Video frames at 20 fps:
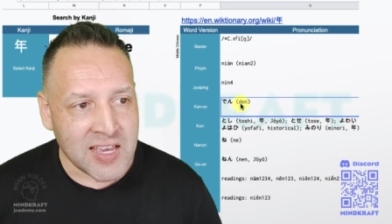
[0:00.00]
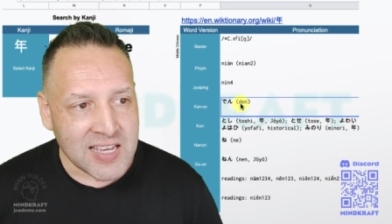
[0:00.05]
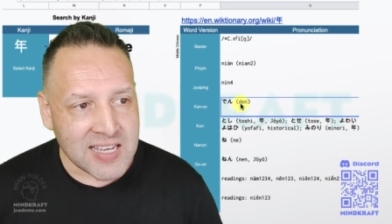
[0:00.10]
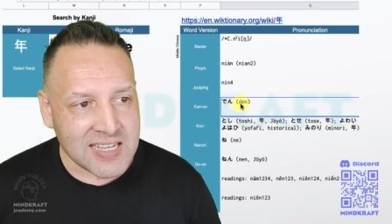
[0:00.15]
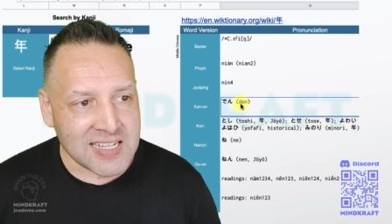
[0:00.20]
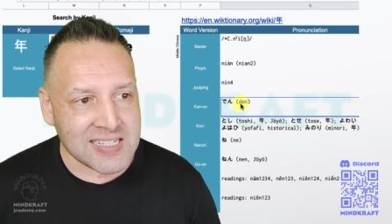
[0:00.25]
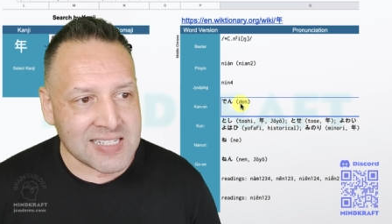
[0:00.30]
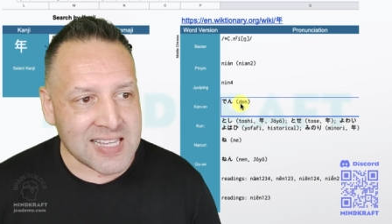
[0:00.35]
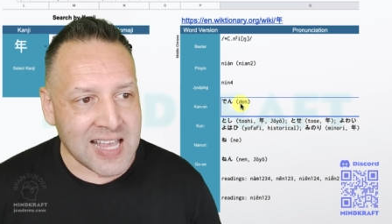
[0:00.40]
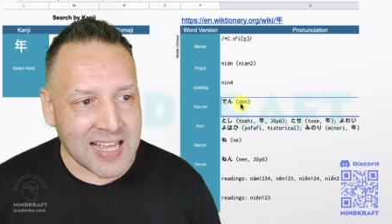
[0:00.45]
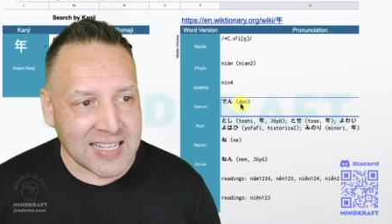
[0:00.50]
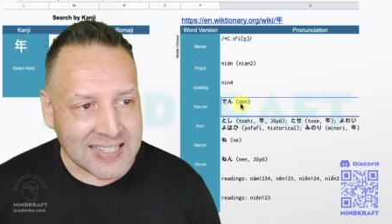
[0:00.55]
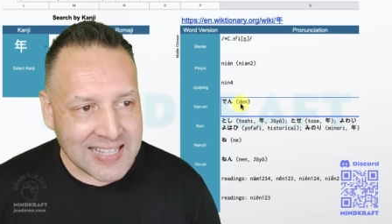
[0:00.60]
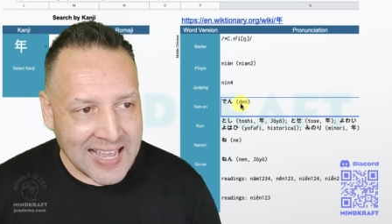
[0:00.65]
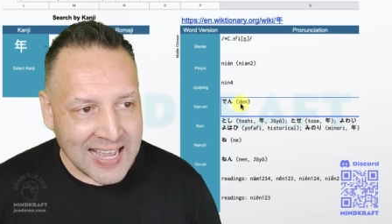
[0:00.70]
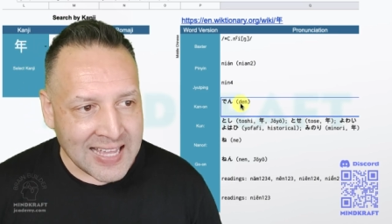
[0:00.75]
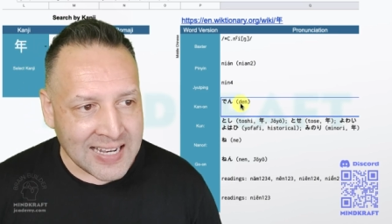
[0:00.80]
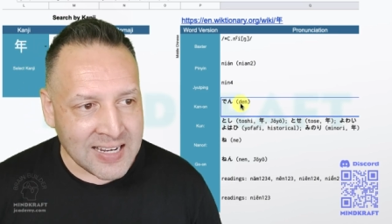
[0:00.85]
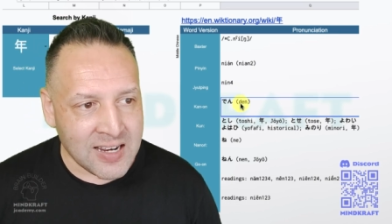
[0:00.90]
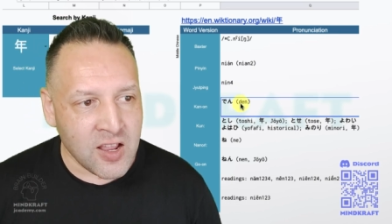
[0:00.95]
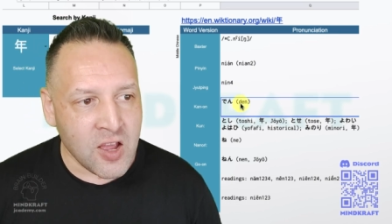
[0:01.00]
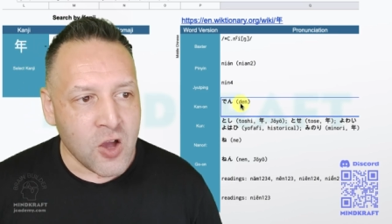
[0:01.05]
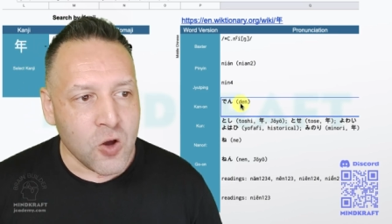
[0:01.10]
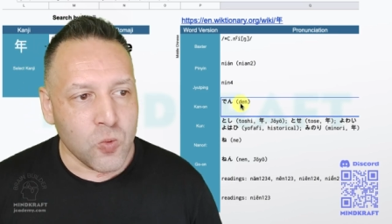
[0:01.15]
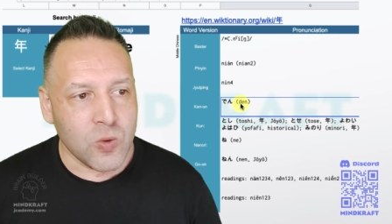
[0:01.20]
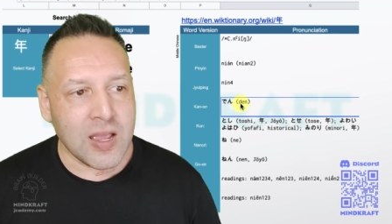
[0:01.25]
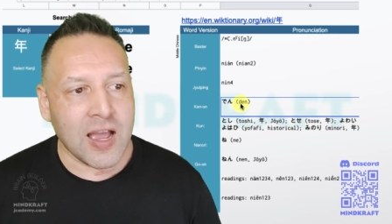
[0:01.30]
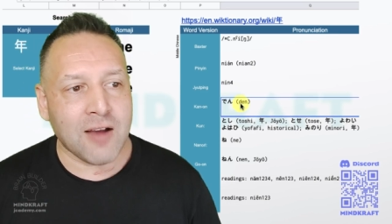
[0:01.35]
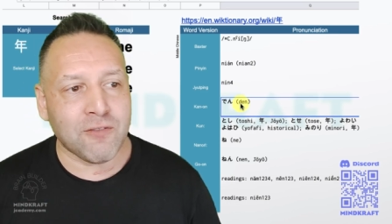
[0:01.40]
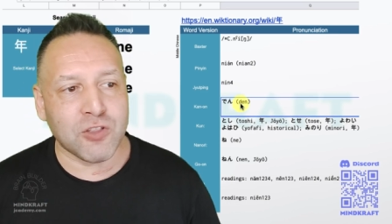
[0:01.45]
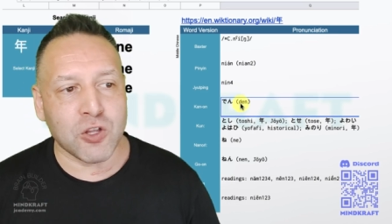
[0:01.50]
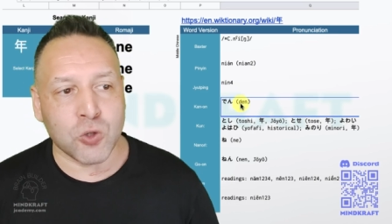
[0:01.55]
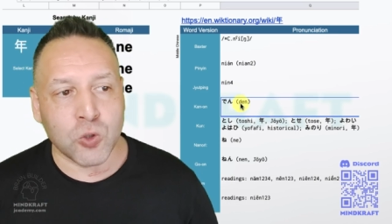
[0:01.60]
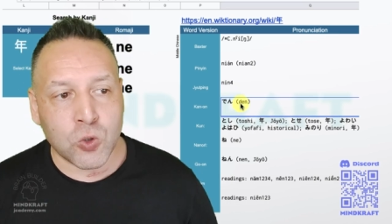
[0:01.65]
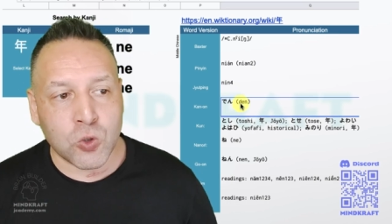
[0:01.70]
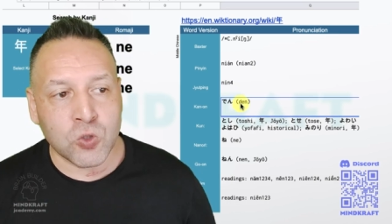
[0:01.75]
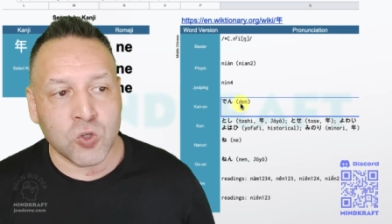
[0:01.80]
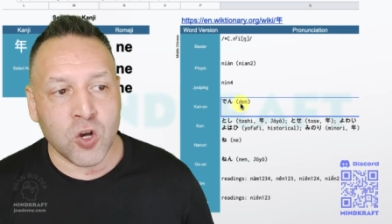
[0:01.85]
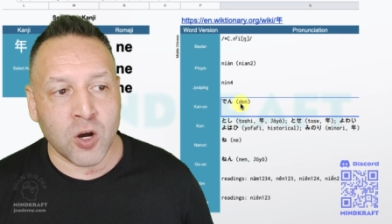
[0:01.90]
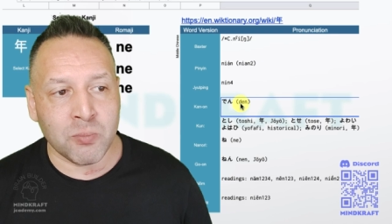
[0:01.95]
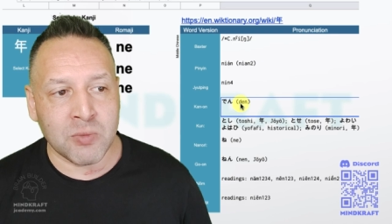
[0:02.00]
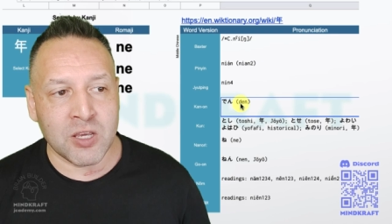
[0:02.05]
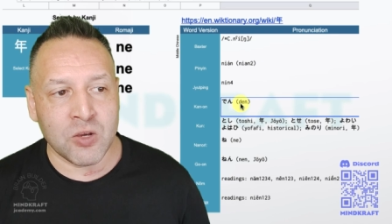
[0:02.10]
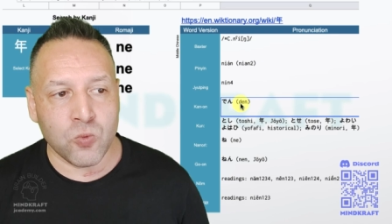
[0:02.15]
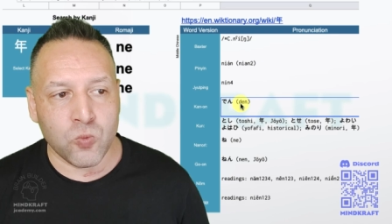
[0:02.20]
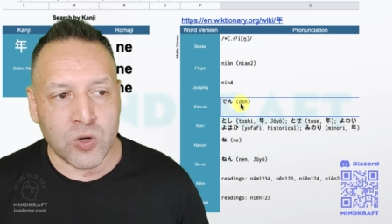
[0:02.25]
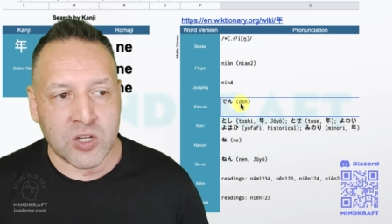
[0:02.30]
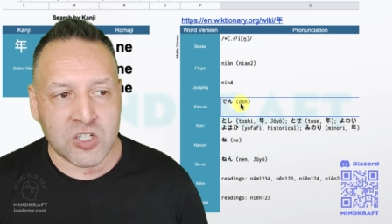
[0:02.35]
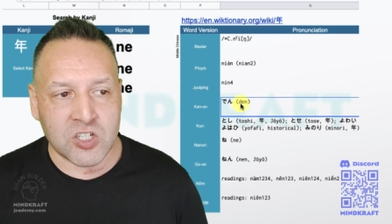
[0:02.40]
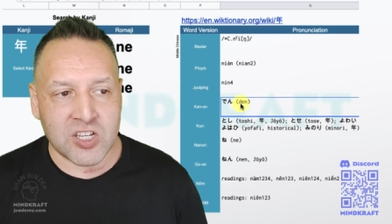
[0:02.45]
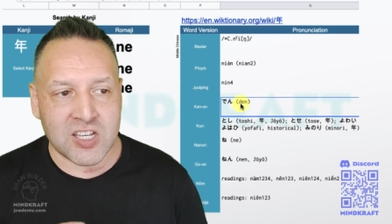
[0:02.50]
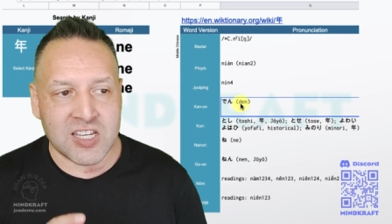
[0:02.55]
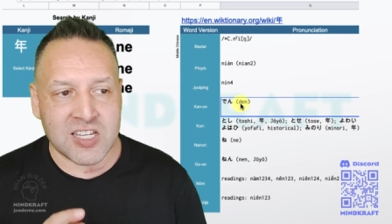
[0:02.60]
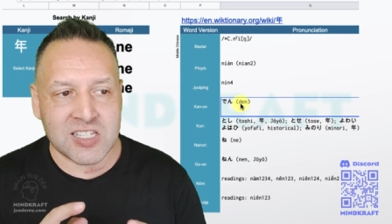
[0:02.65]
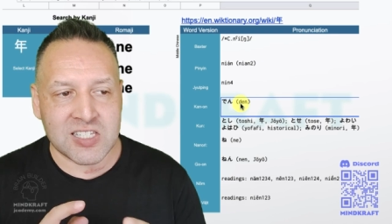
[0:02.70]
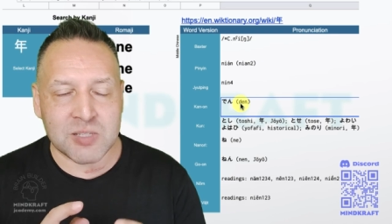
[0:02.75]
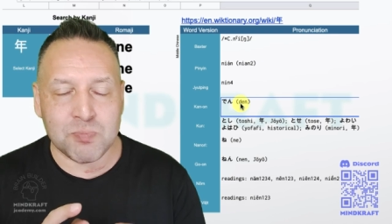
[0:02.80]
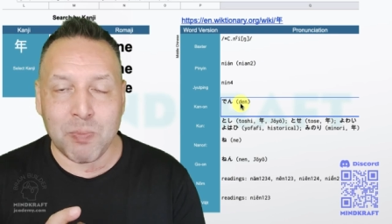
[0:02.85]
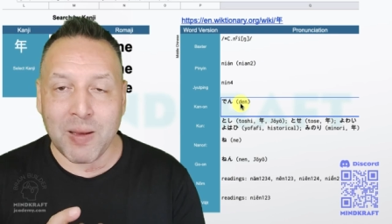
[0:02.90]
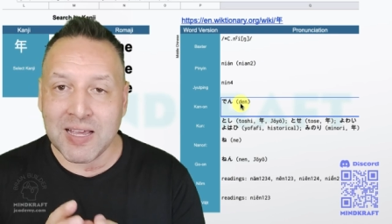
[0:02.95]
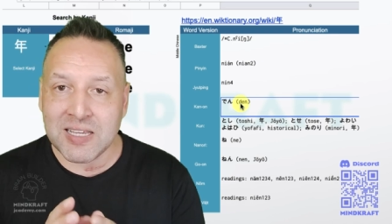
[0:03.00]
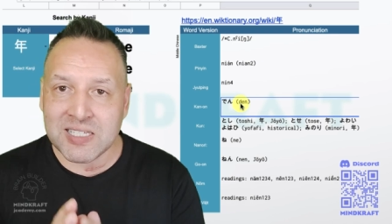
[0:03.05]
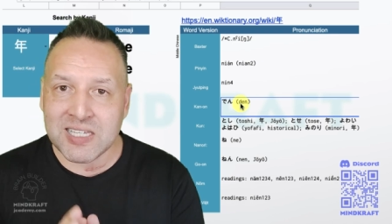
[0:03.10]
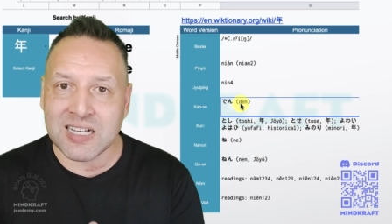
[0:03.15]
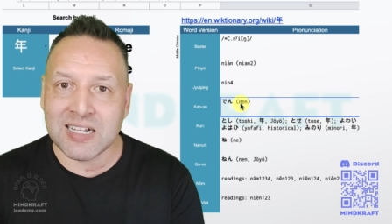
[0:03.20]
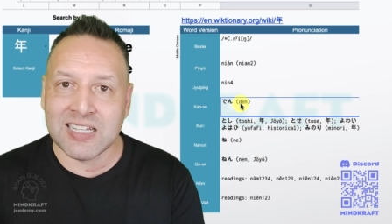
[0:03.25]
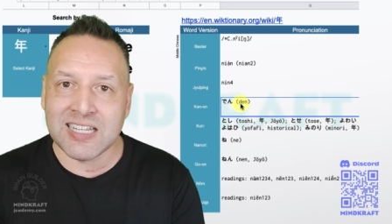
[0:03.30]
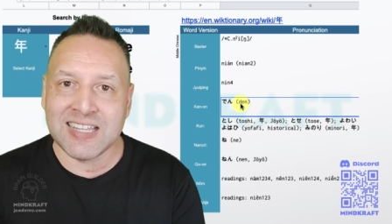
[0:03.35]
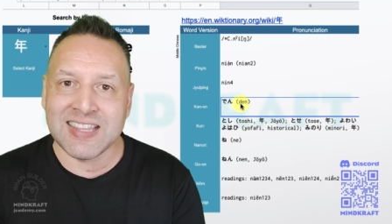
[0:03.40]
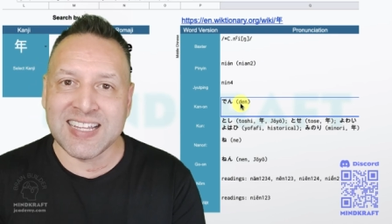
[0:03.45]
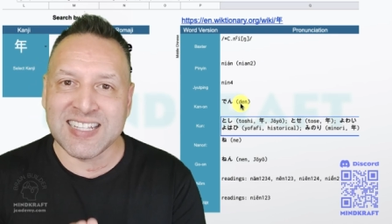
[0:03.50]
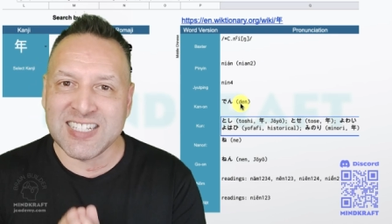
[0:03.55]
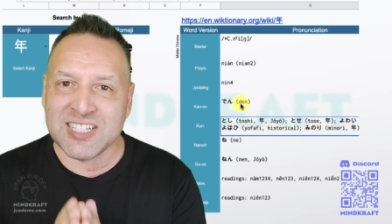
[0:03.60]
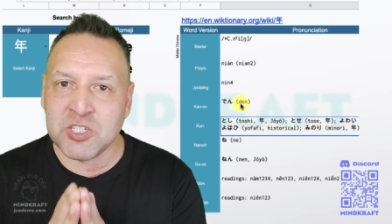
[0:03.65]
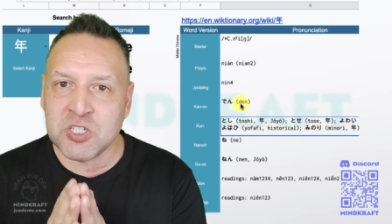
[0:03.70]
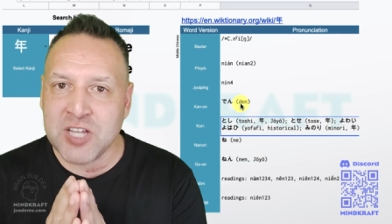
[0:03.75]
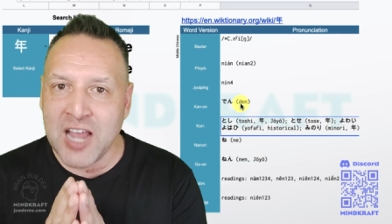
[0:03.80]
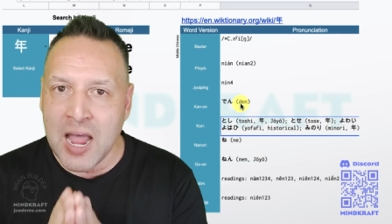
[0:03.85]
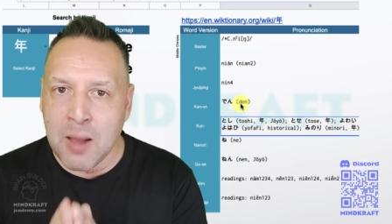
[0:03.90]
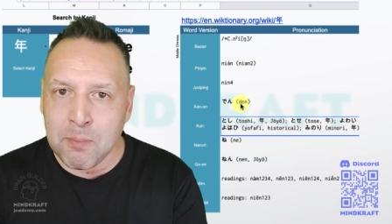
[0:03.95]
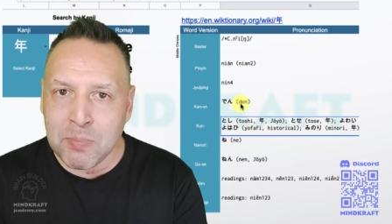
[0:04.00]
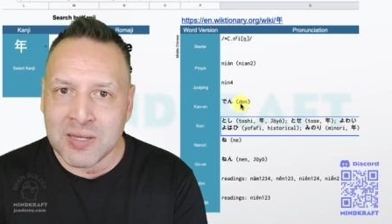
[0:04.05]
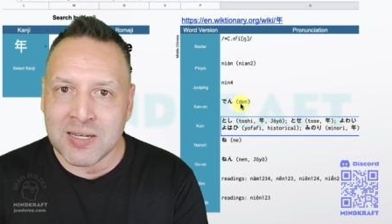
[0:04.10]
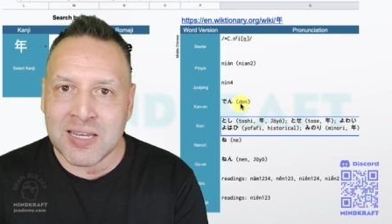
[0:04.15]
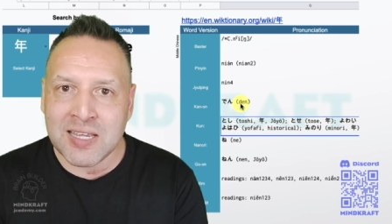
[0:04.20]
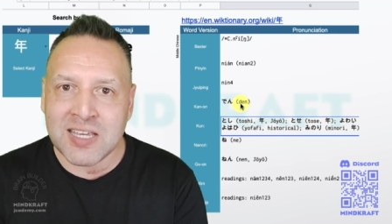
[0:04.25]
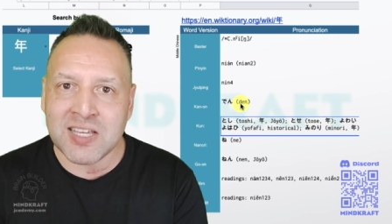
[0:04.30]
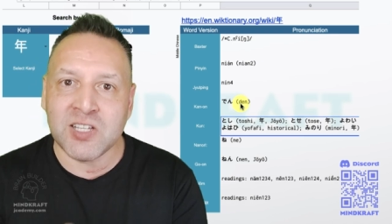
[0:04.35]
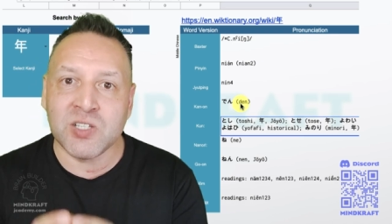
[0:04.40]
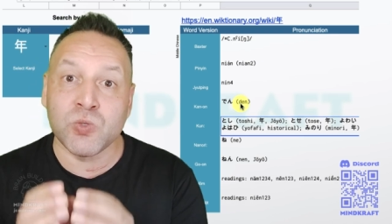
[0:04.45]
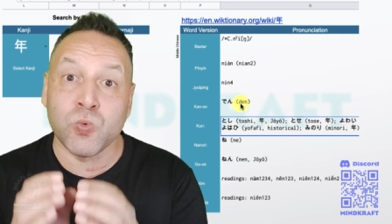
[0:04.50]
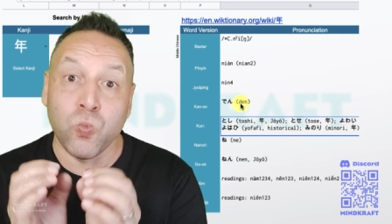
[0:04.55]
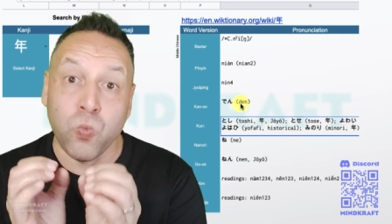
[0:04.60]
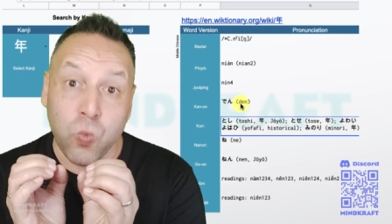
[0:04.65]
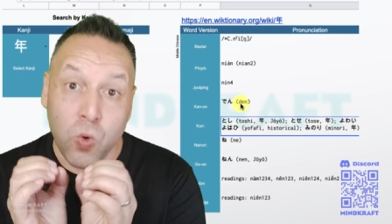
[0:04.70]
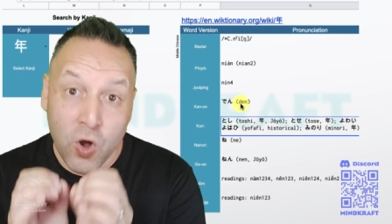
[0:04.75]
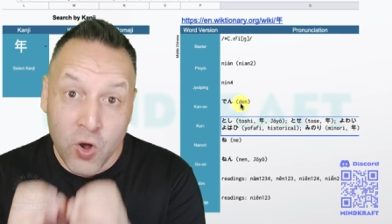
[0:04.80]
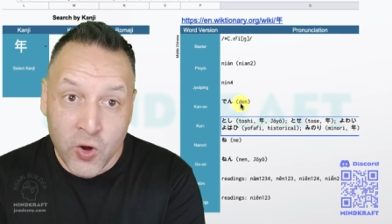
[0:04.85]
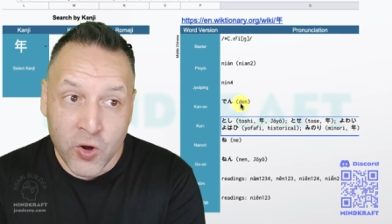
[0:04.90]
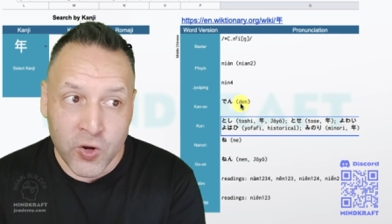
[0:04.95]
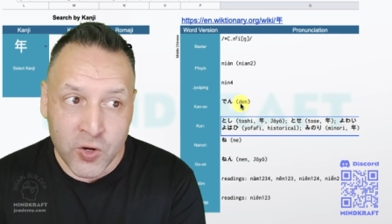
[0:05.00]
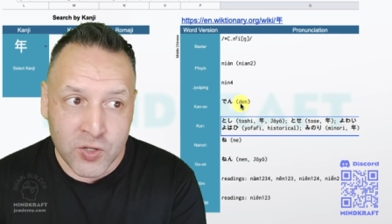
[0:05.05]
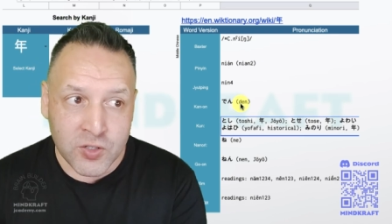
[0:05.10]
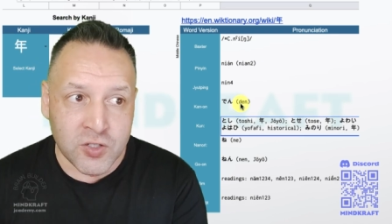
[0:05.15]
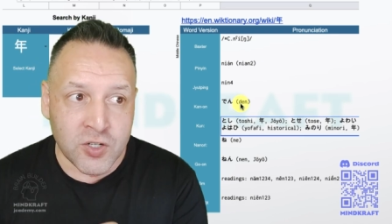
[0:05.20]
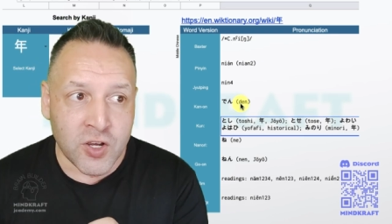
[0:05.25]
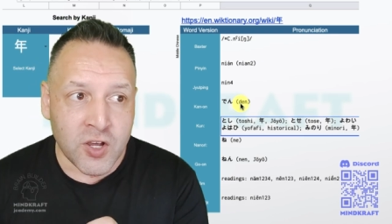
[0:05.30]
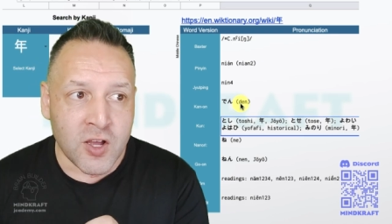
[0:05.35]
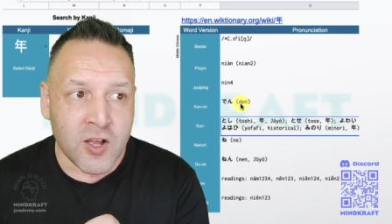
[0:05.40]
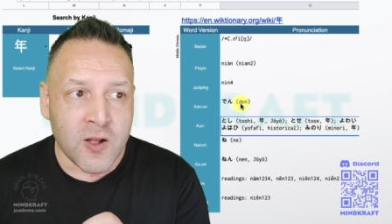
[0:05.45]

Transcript: is then we have the kunyomi, which is basically the Japanese word